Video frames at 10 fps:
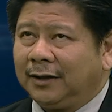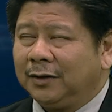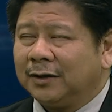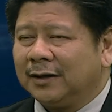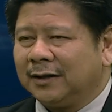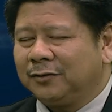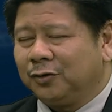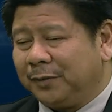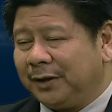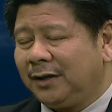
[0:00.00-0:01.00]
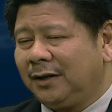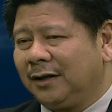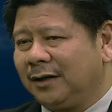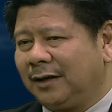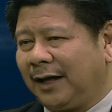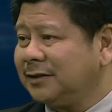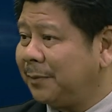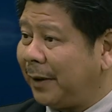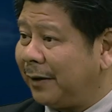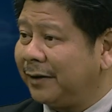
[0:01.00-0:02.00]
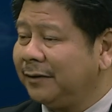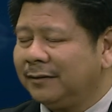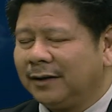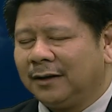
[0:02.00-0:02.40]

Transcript: I think to me, as a parent,